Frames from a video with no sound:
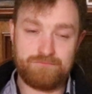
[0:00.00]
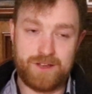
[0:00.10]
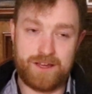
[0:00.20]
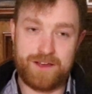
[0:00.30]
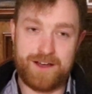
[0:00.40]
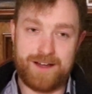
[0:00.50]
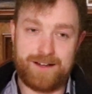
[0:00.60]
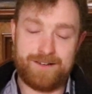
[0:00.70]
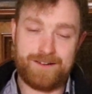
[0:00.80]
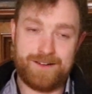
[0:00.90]
He
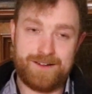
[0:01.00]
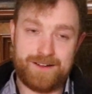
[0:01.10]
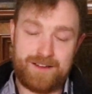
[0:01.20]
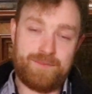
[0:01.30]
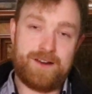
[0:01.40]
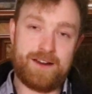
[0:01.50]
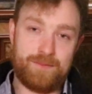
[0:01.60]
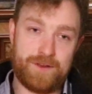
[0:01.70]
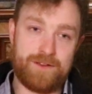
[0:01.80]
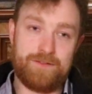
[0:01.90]
gave me a little
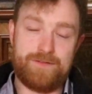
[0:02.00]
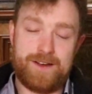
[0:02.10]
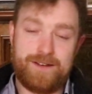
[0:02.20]
bit of